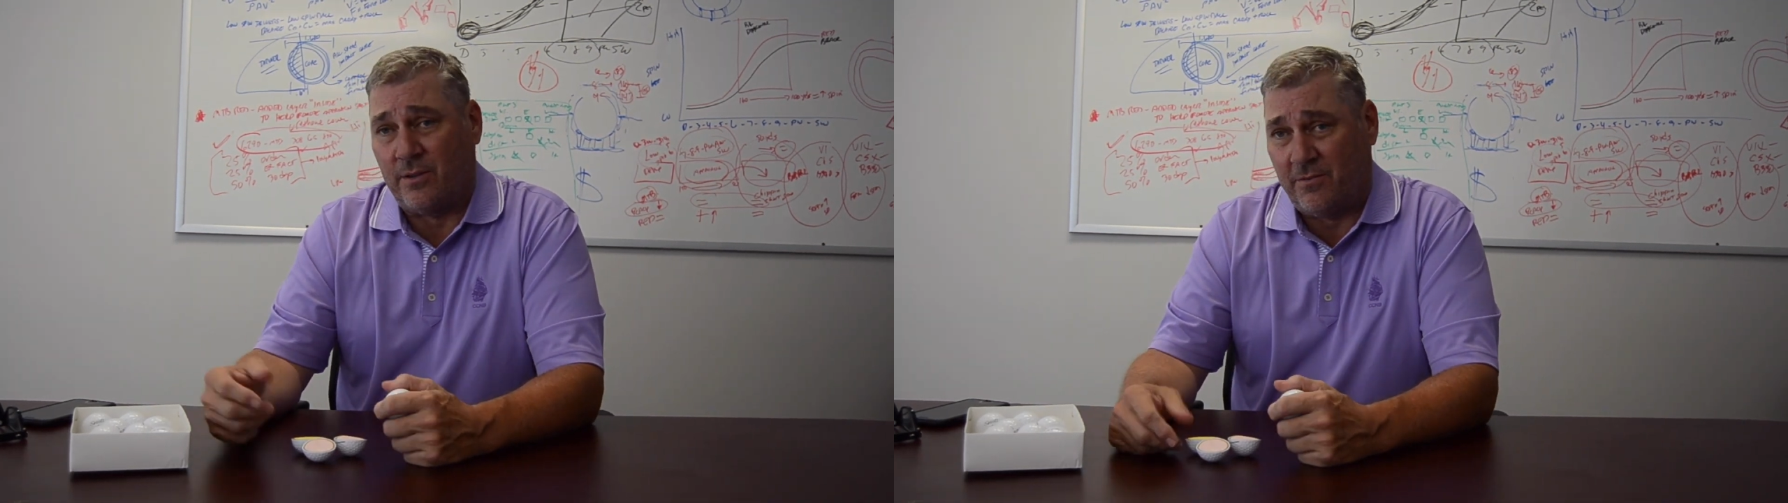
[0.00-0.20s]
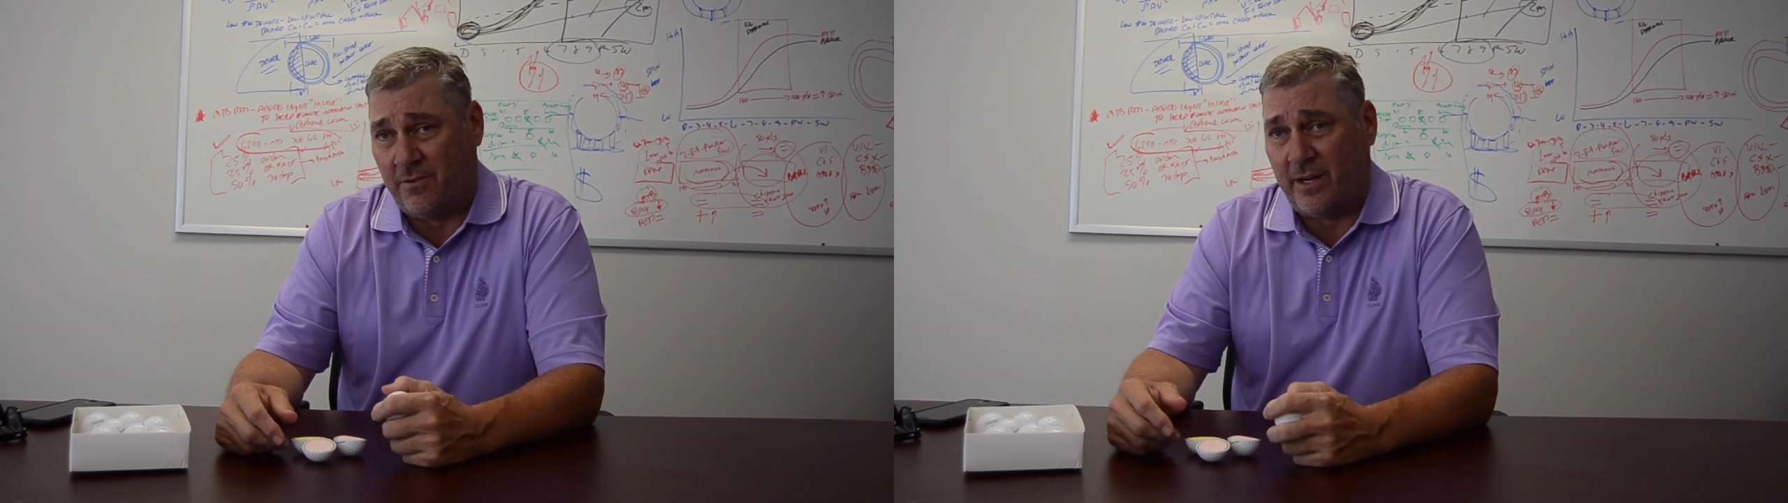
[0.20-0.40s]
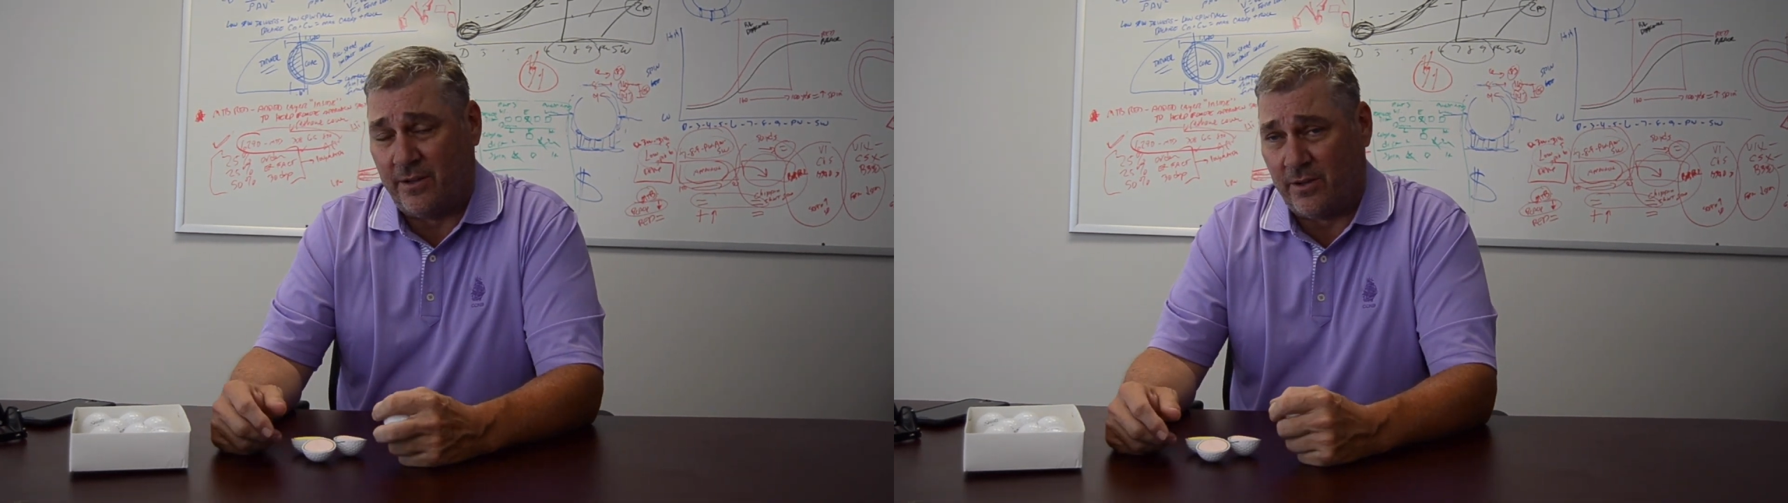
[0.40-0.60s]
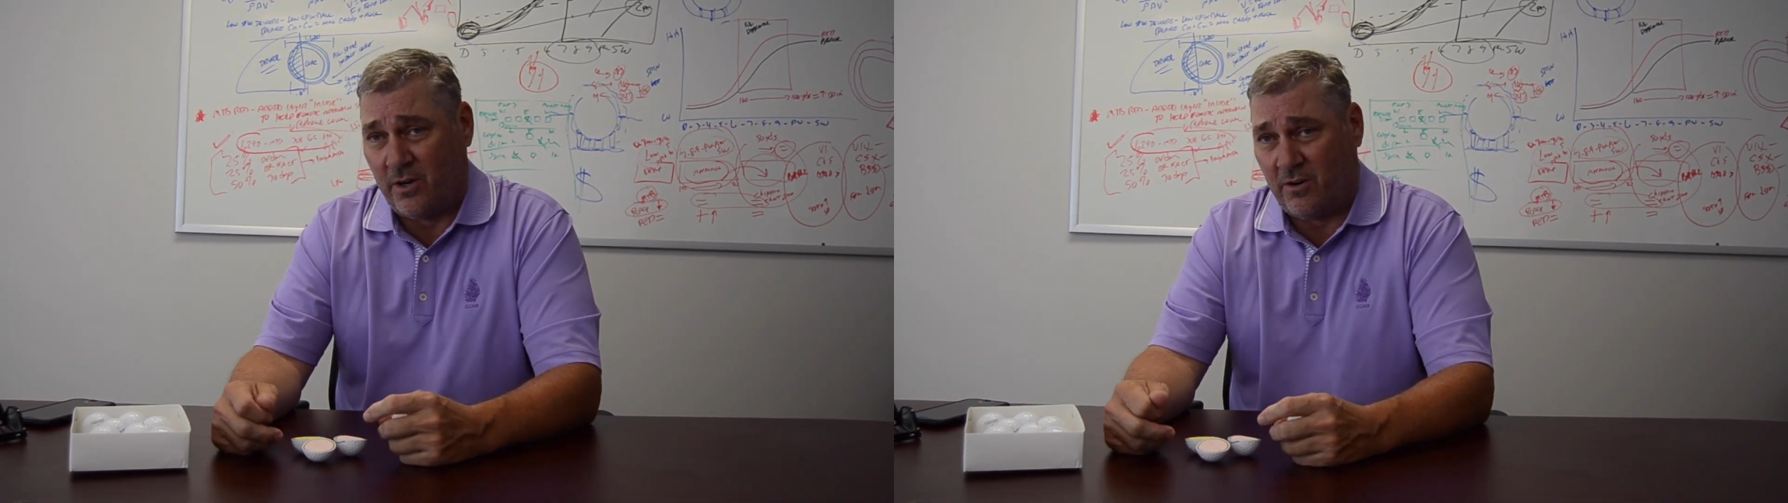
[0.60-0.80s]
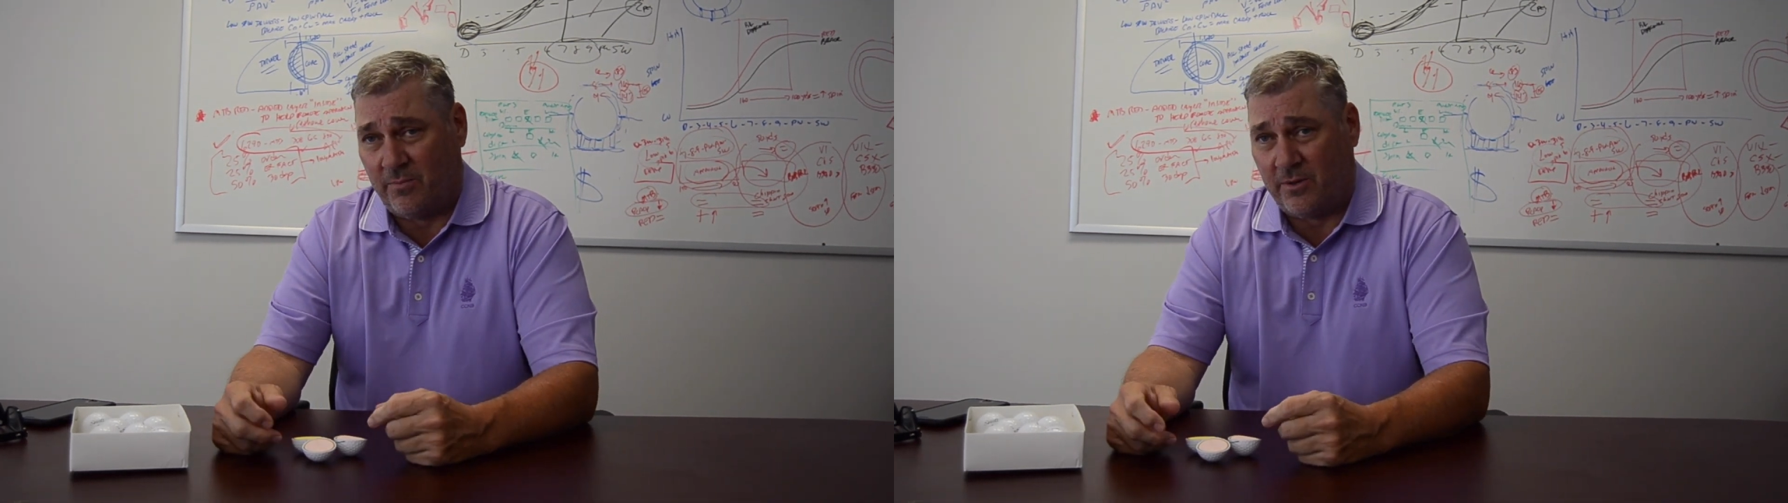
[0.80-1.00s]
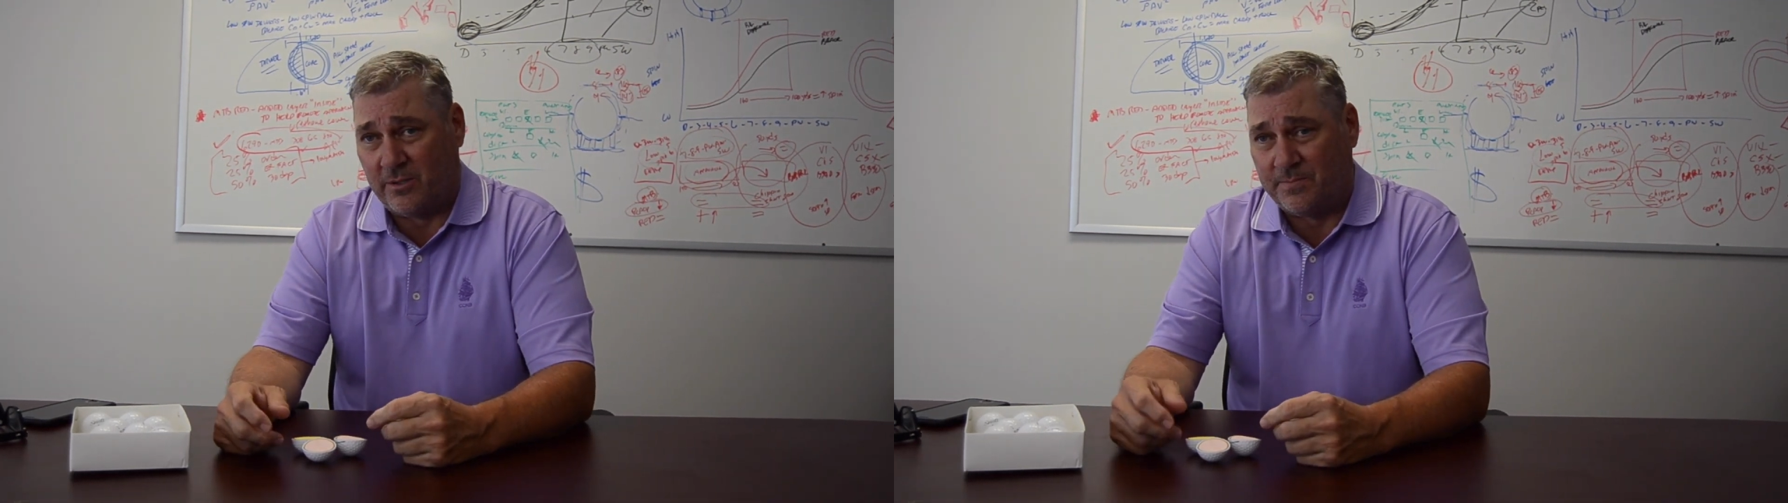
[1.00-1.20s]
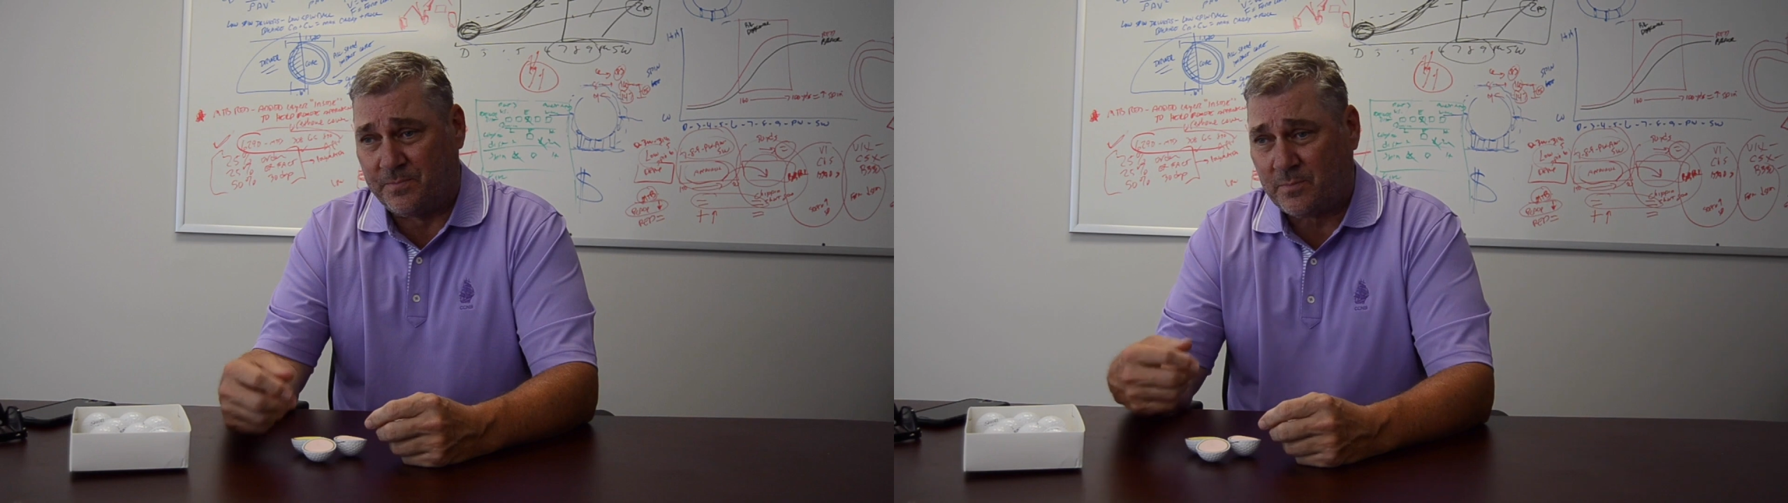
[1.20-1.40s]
the flight of the golf ball.